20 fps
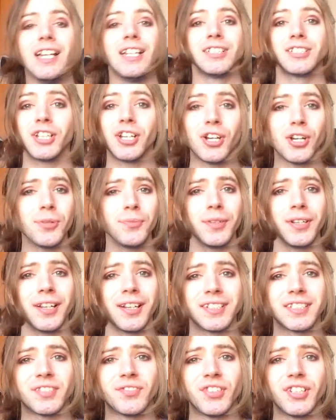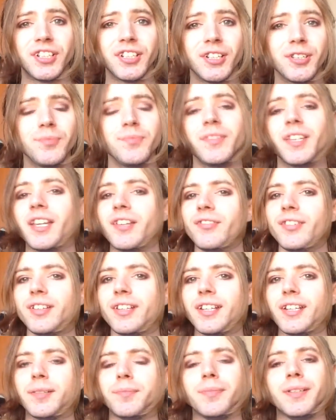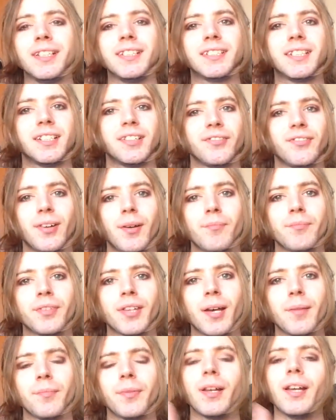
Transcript: So I hope you liked this video. If you did, please give it a thumbs up,